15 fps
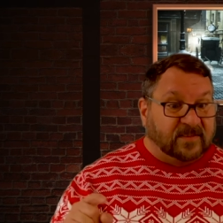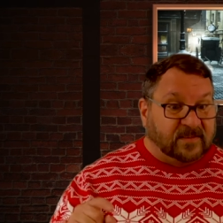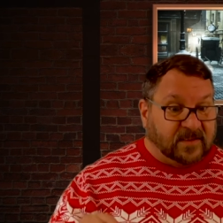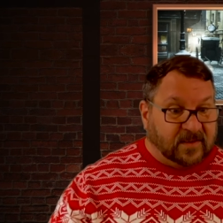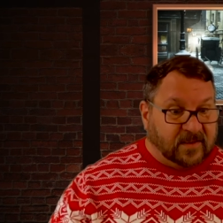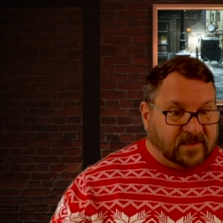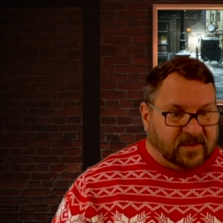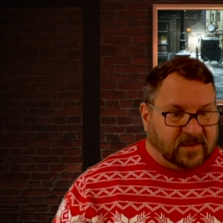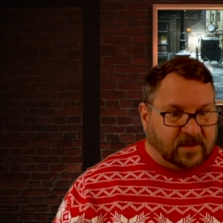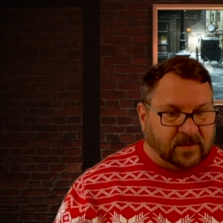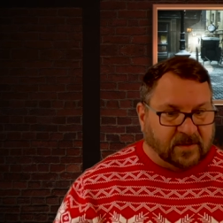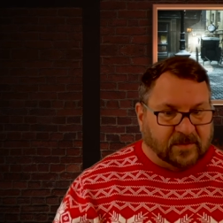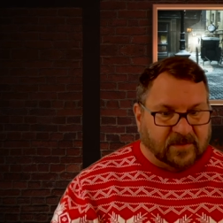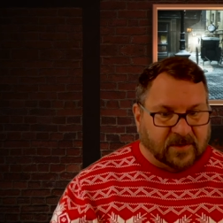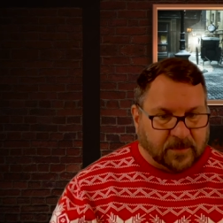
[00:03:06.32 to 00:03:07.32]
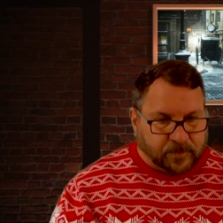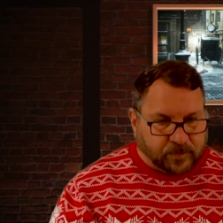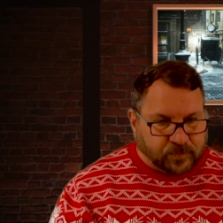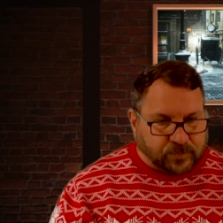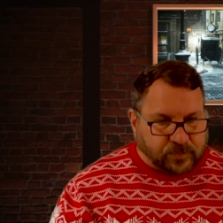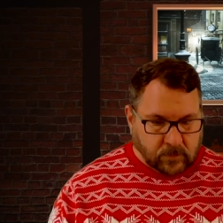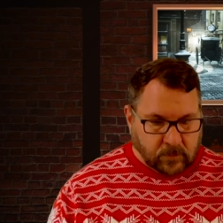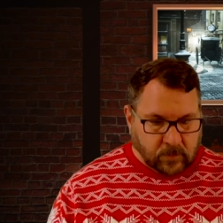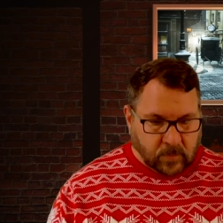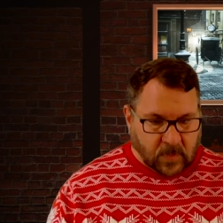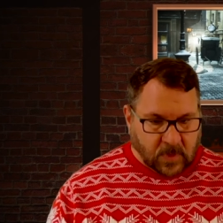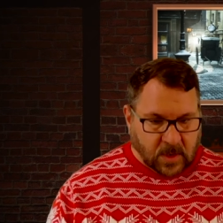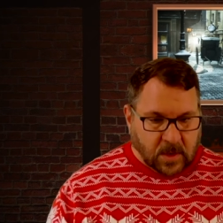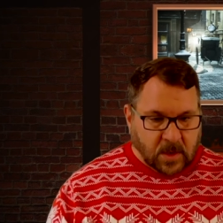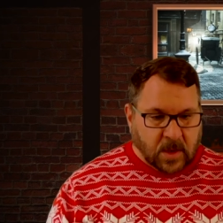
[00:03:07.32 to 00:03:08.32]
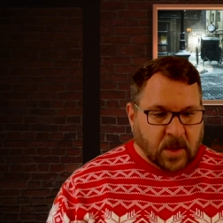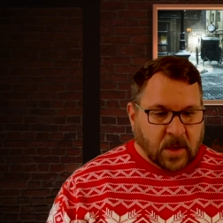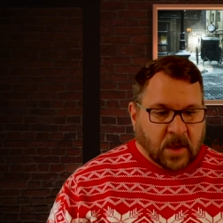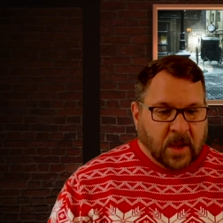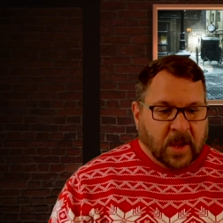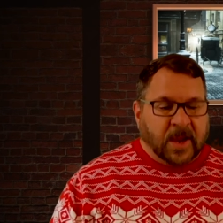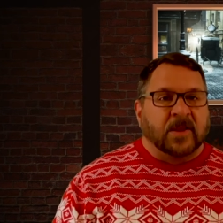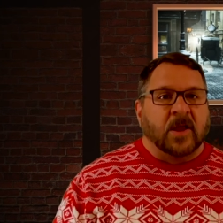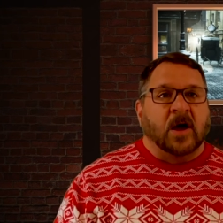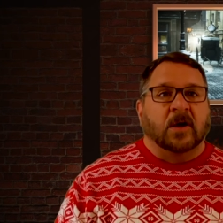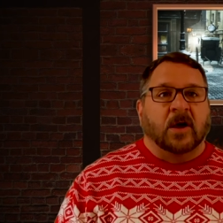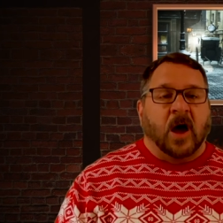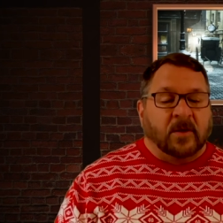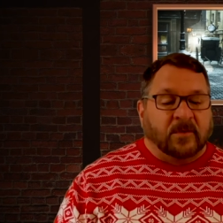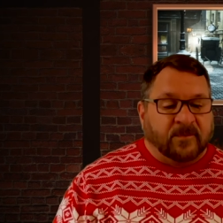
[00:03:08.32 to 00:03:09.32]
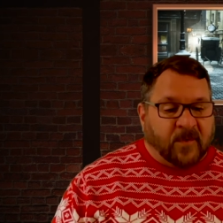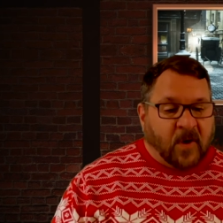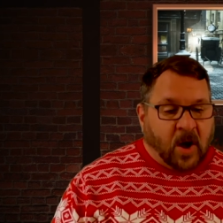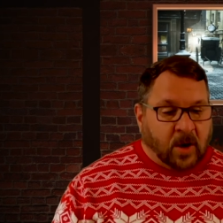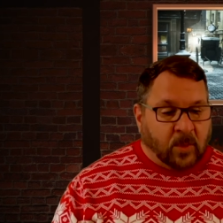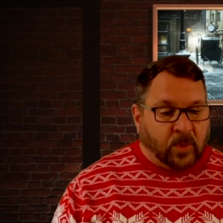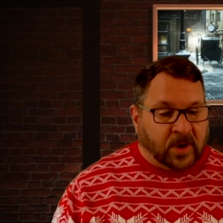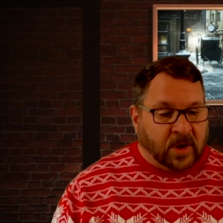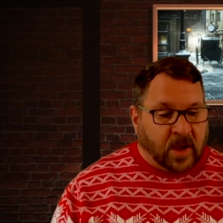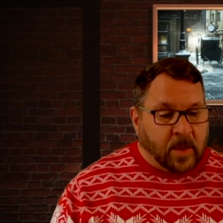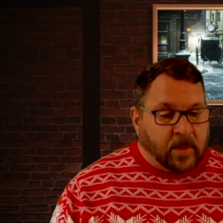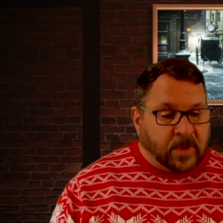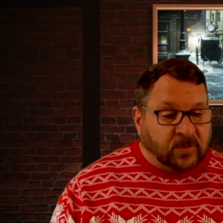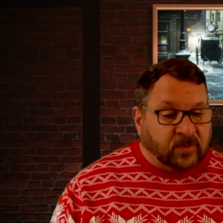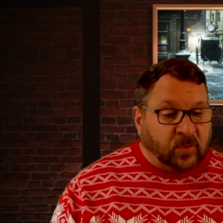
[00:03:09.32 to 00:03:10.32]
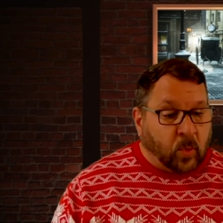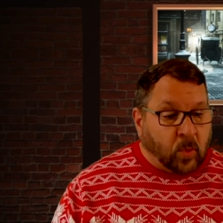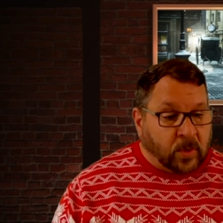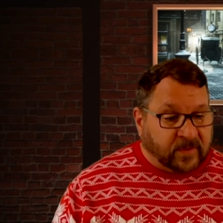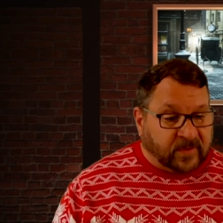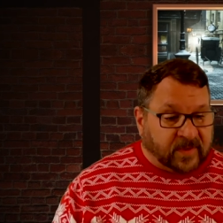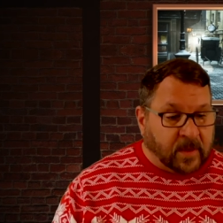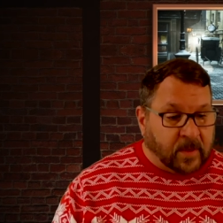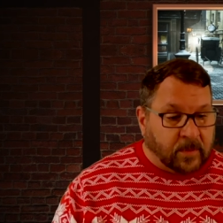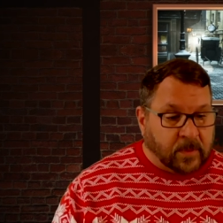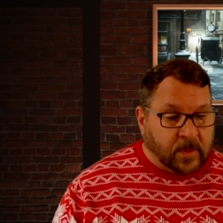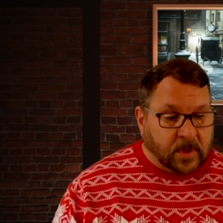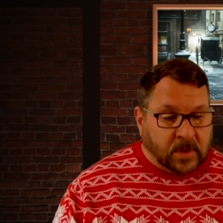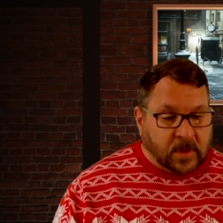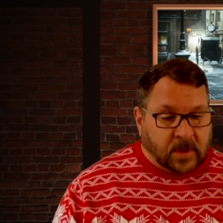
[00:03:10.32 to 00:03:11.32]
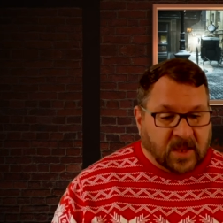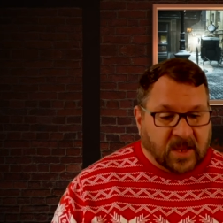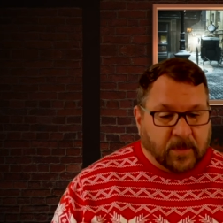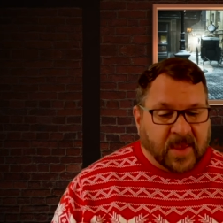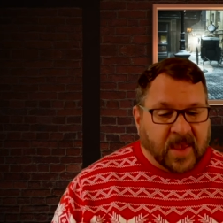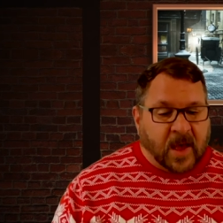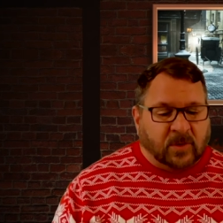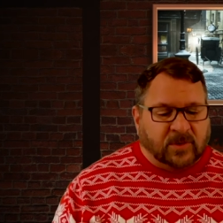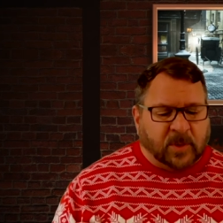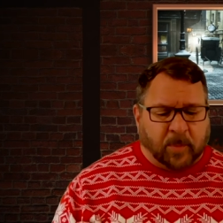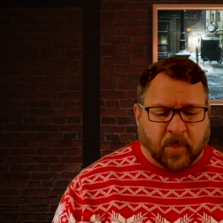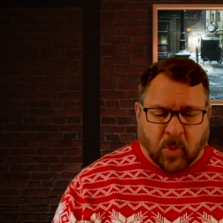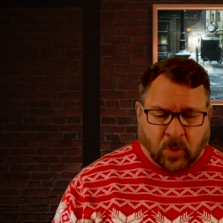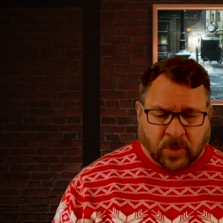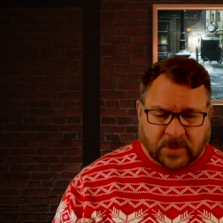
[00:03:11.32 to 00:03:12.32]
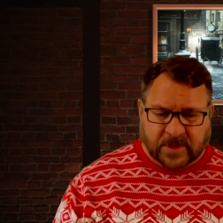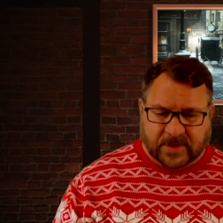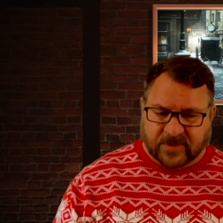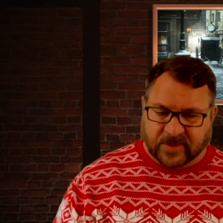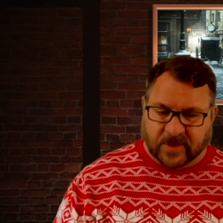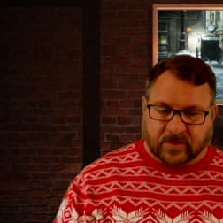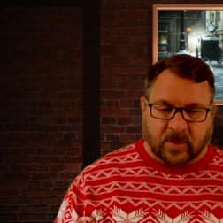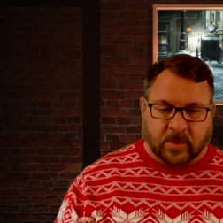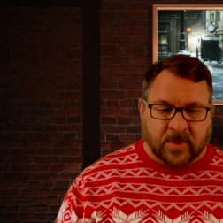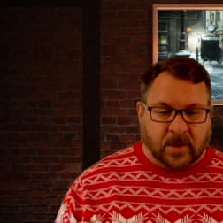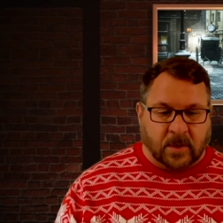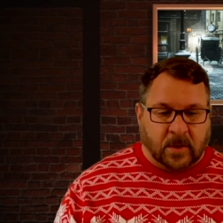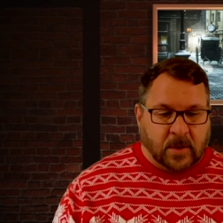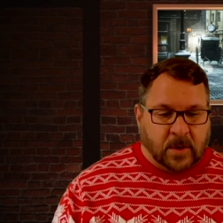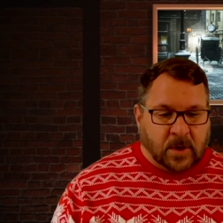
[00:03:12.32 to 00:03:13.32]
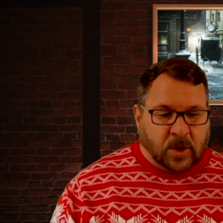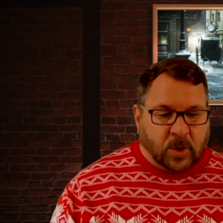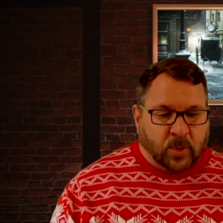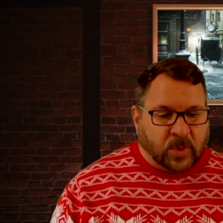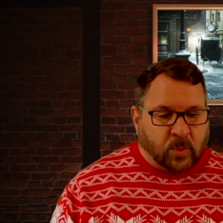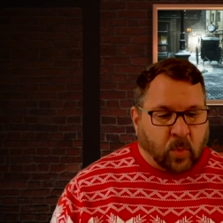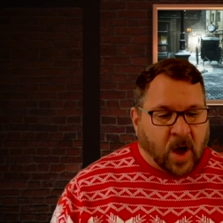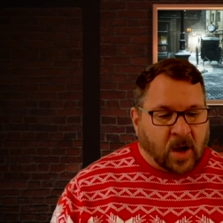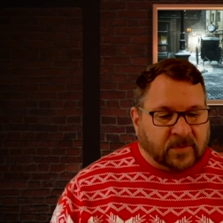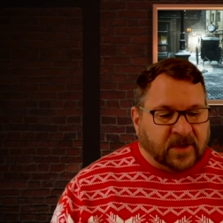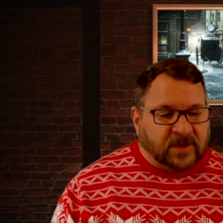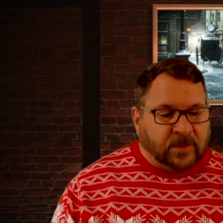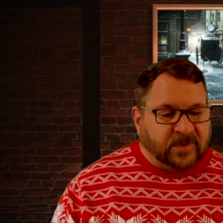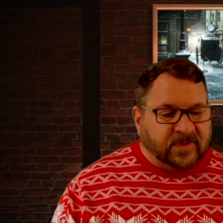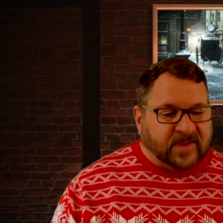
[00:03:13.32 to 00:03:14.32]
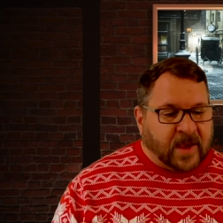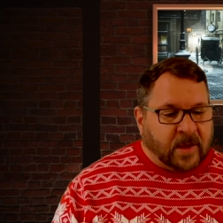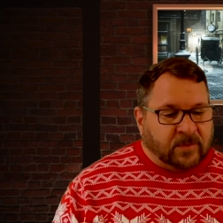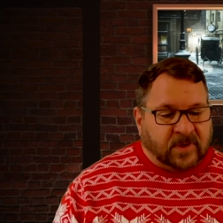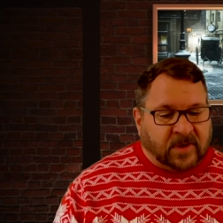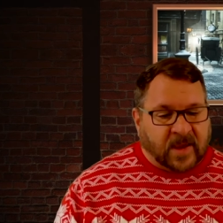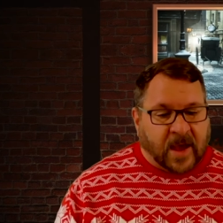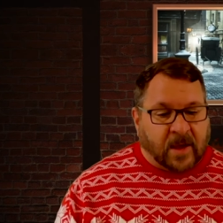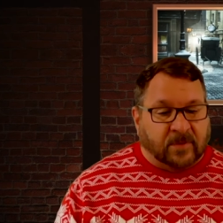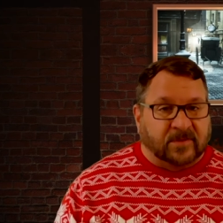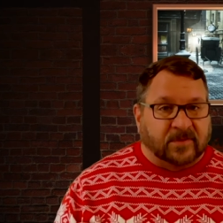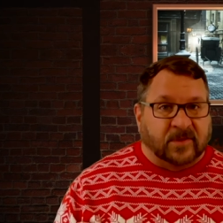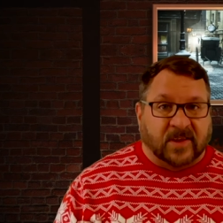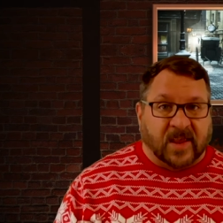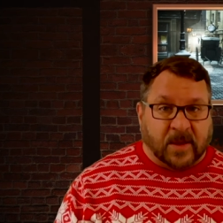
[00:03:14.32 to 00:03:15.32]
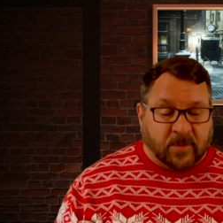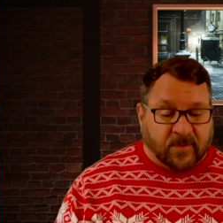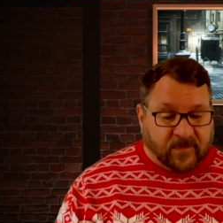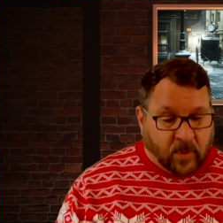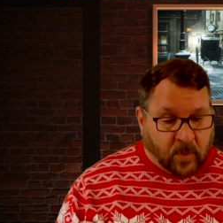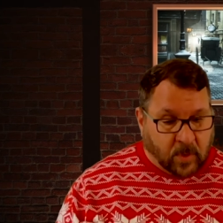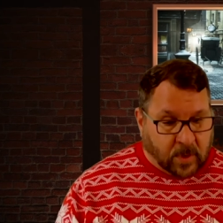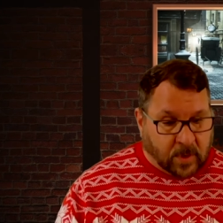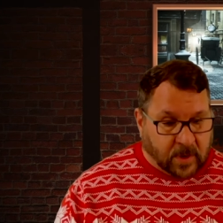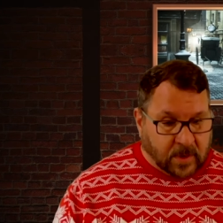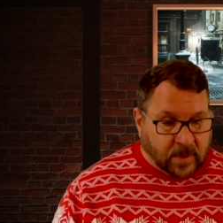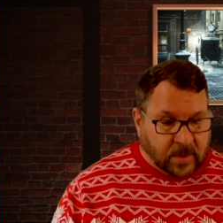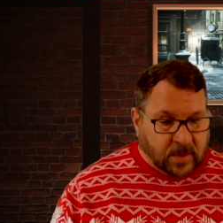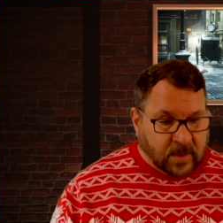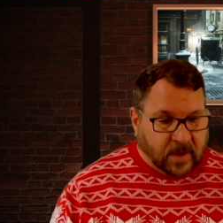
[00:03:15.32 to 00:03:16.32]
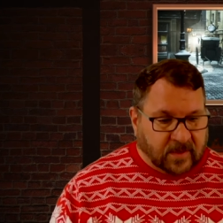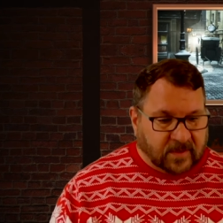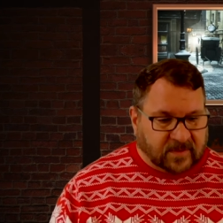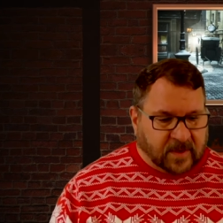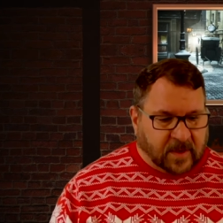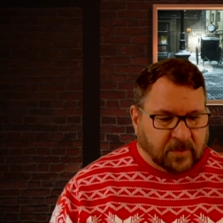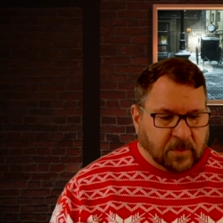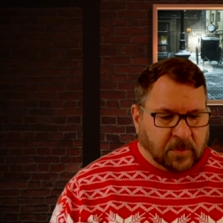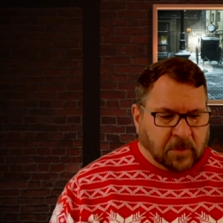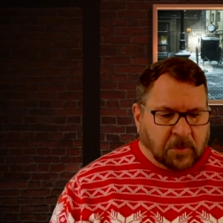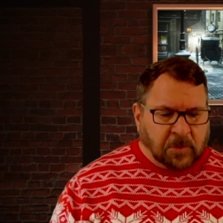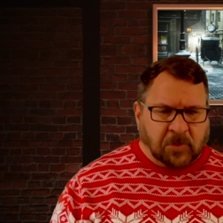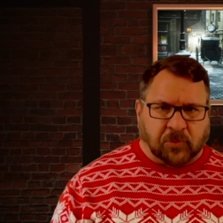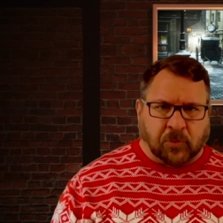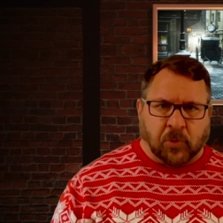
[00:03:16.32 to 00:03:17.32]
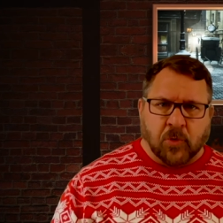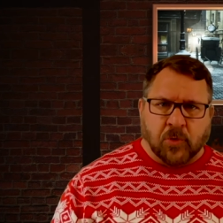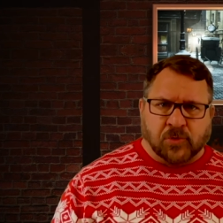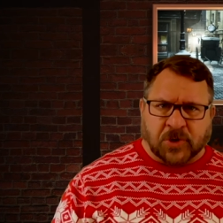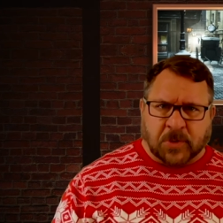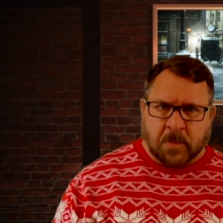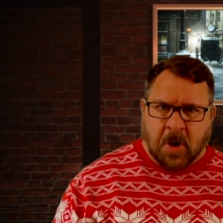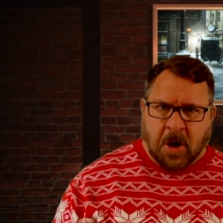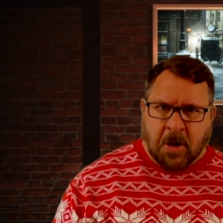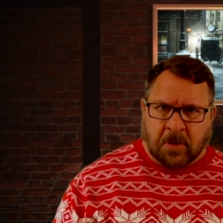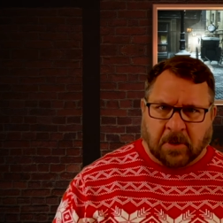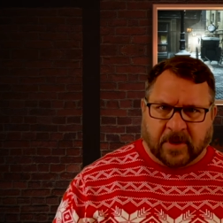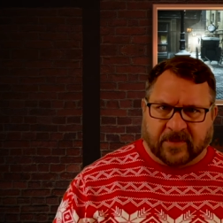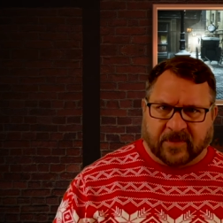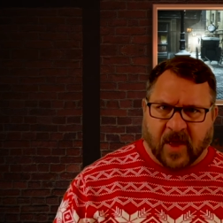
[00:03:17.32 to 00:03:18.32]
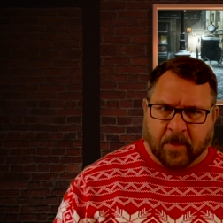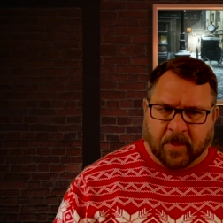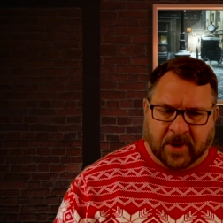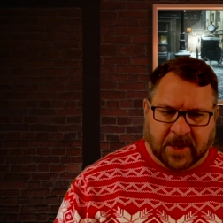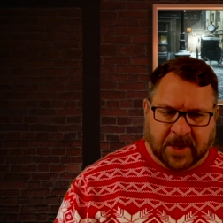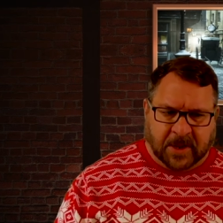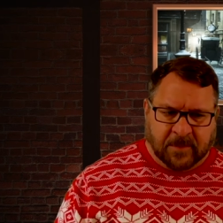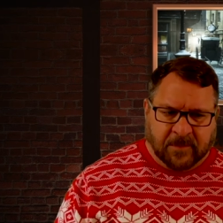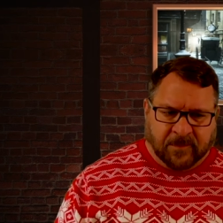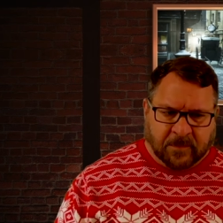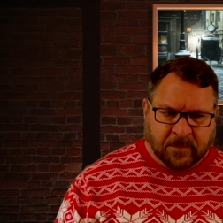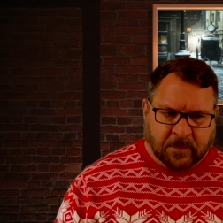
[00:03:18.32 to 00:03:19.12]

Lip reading: in his ears. He had not gone far when, coming towards him, he beheld a portly gentleman who had walked into his counting house the day before, and said, "Scrooge and Marley's, I believe."